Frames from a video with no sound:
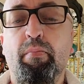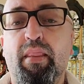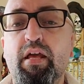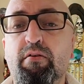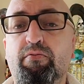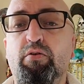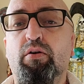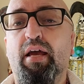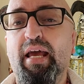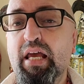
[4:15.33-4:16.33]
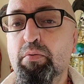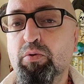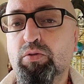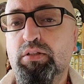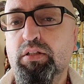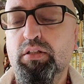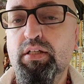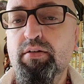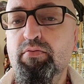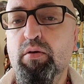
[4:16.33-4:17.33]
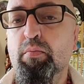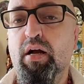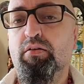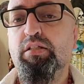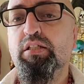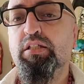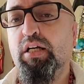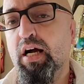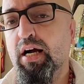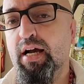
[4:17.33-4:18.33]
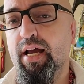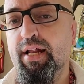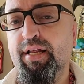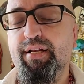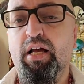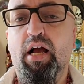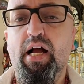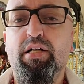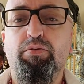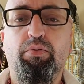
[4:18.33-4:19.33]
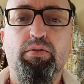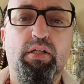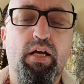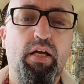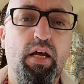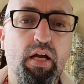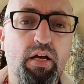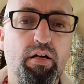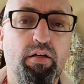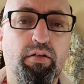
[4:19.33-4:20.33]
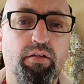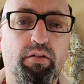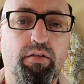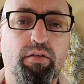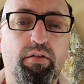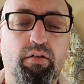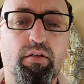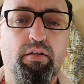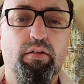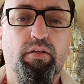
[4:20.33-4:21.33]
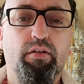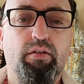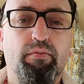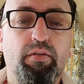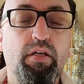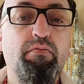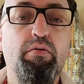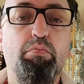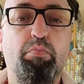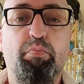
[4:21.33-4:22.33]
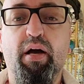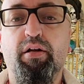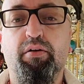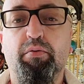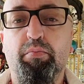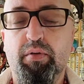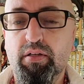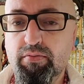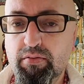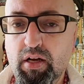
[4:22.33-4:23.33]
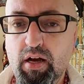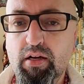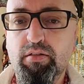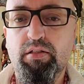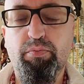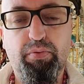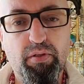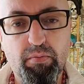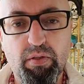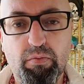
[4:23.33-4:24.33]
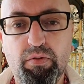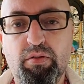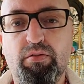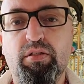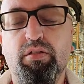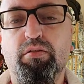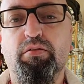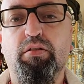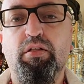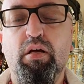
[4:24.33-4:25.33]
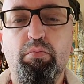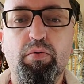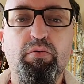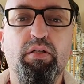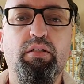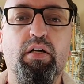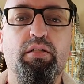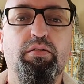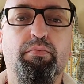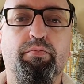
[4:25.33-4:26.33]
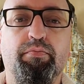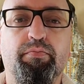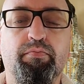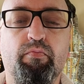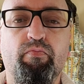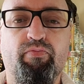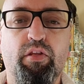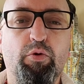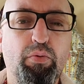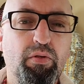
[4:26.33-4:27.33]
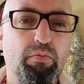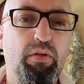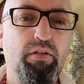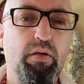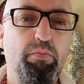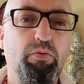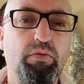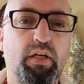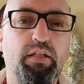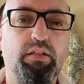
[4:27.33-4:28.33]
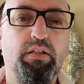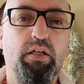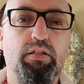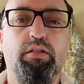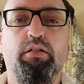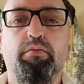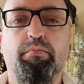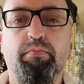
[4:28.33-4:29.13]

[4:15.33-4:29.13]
If you're able to leave them outside in the actual night air, even better. But if not, just put them in a windowsill so that moon can touch them. You really want that moonlight to touch them.